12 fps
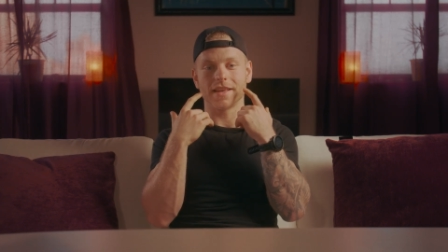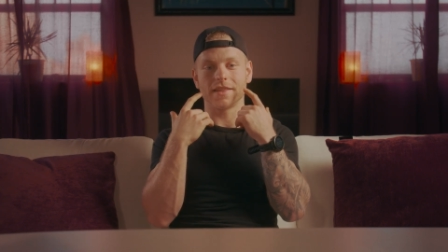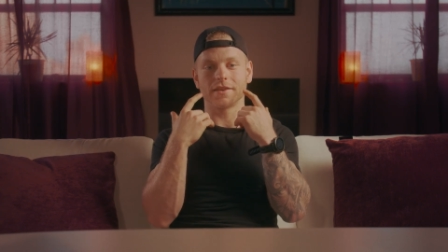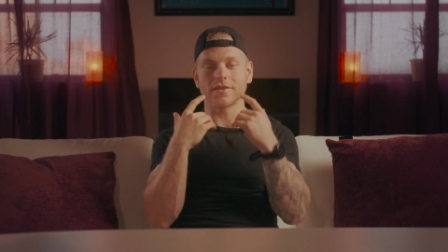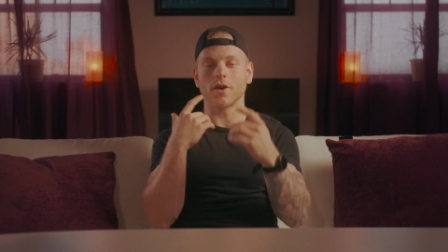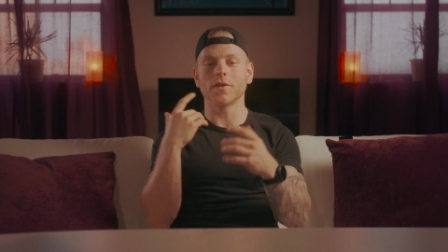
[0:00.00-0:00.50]

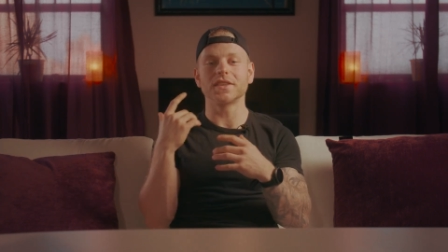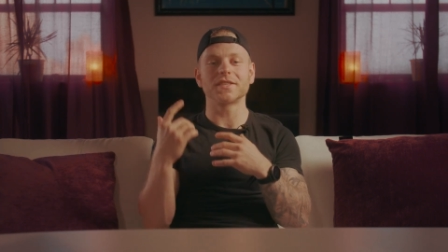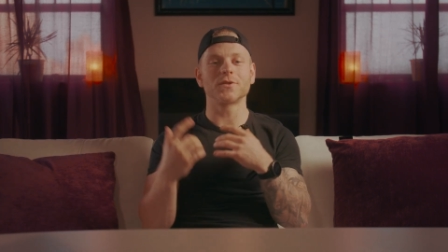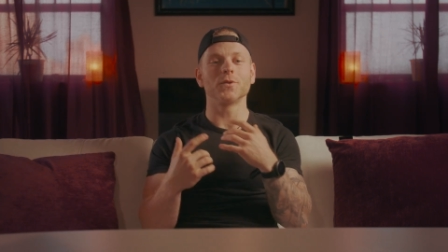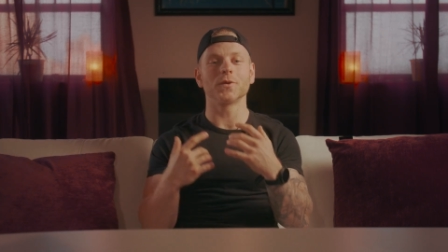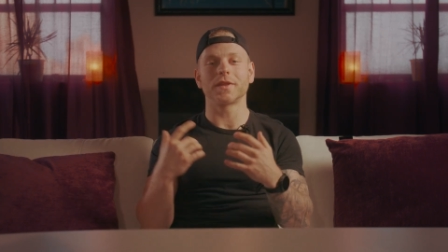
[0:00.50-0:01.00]
there's all these
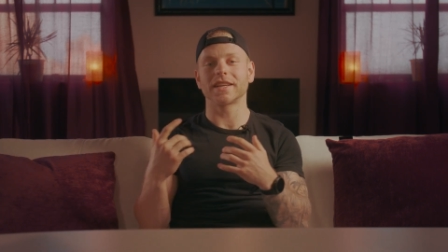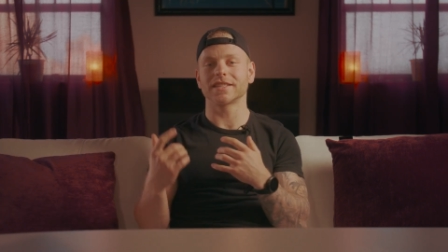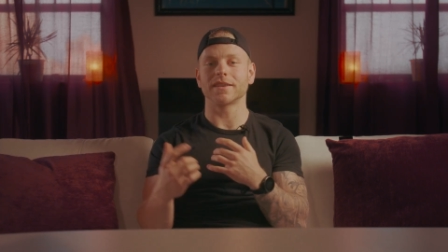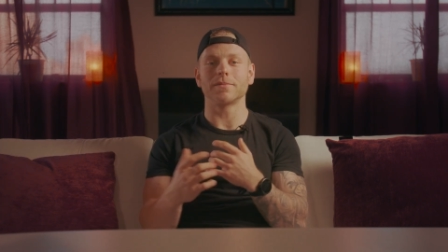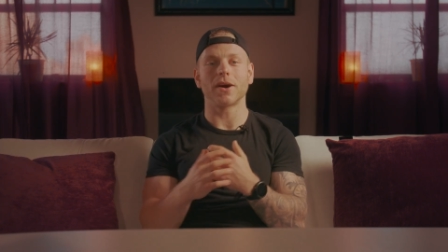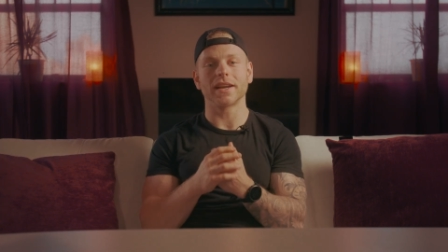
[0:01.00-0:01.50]
cool
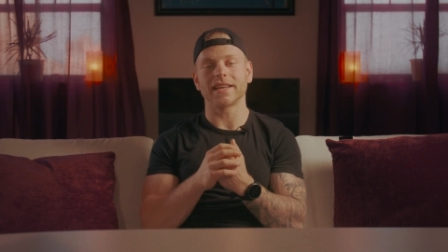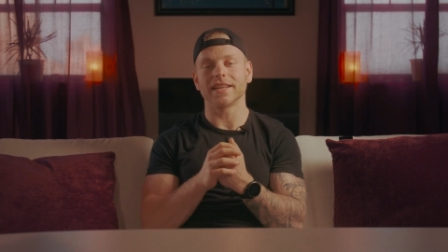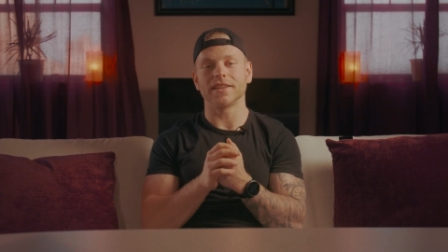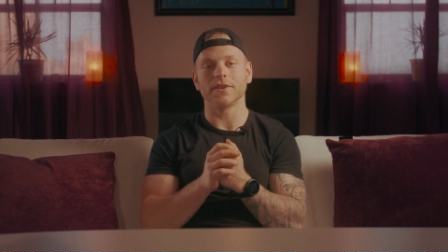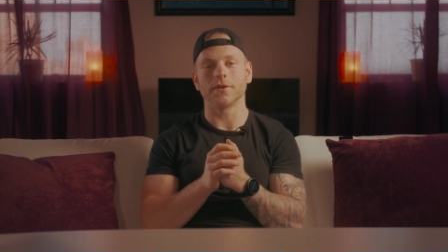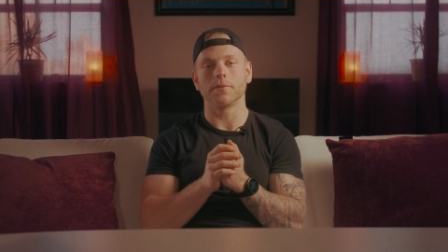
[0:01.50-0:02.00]
things our body
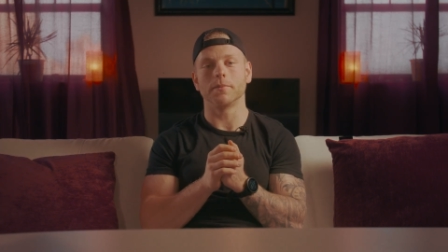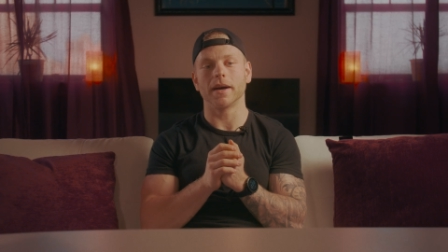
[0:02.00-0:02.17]
can do,